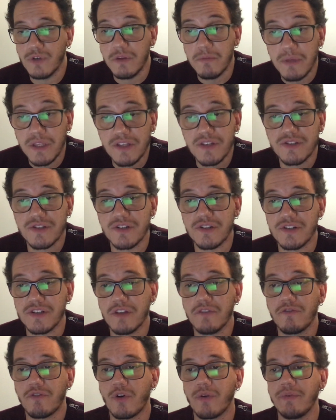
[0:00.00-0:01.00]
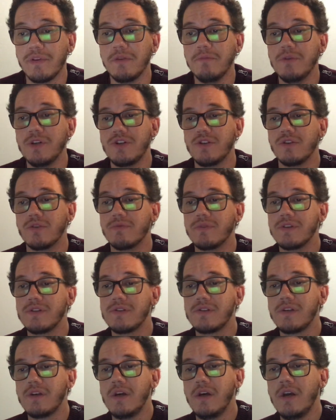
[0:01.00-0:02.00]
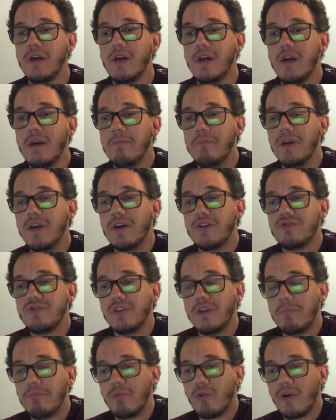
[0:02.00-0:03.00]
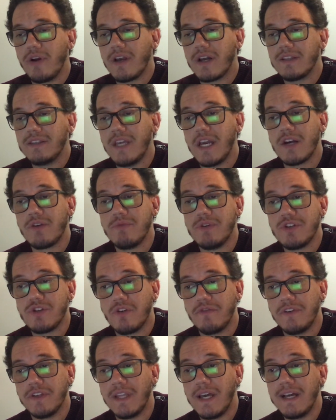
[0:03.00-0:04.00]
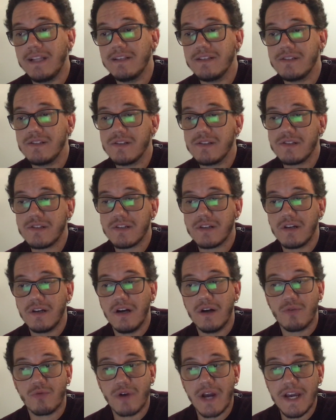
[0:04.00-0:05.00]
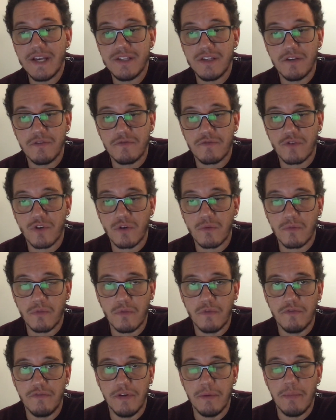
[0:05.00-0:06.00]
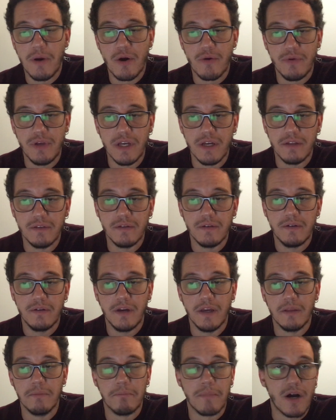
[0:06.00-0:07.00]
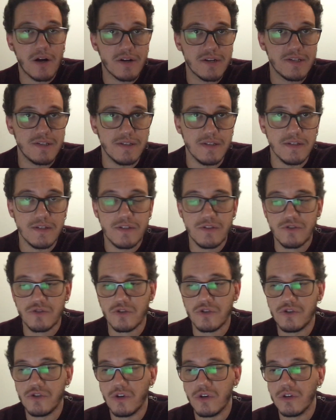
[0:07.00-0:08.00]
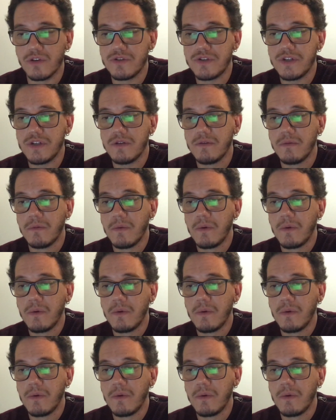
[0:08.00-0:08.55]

ministers and foreign missionaries began to deploy categories of analysis arising from Weberian and Marxist sociology.